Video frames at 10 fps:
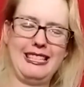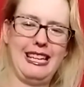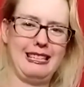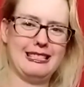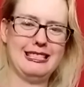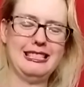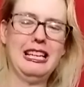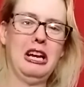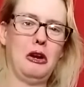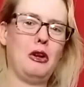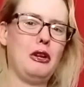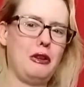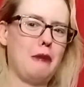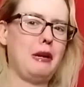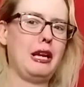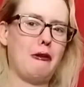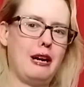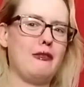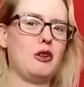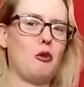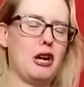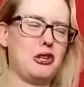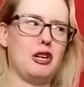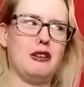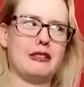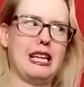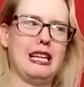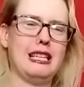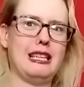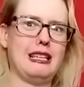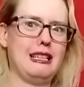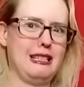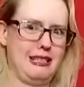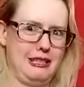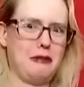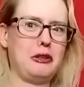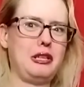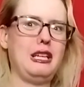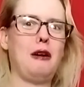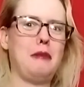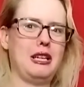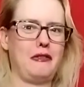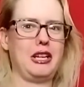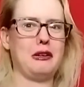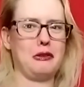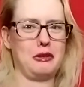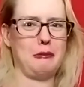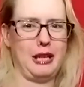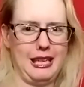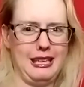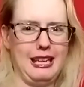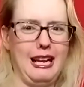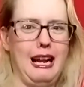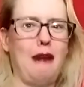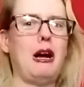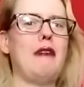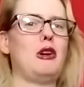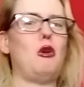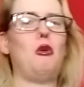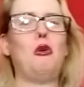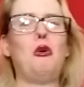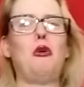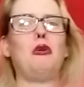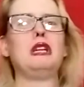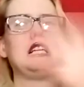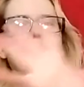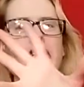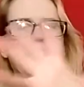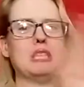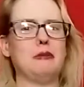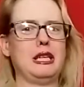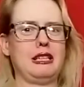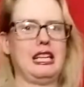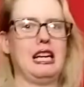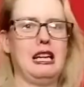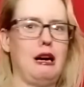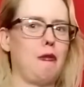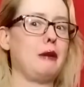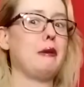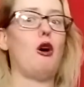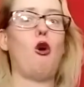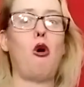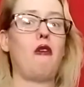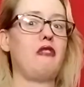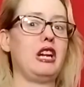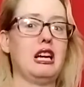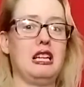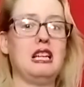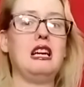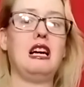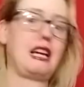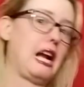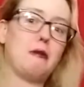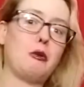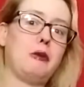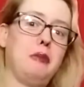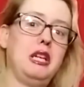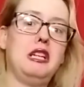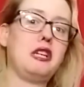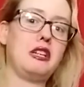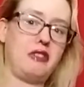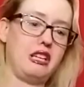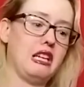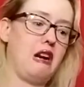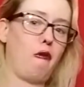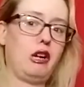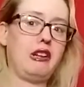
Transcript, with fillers: yeah someday you'll have to watch all that. Uh, you'll see all my videos someday, and I will have a whole other video about that. I'll bring my whole uh, camera with me, and you can see every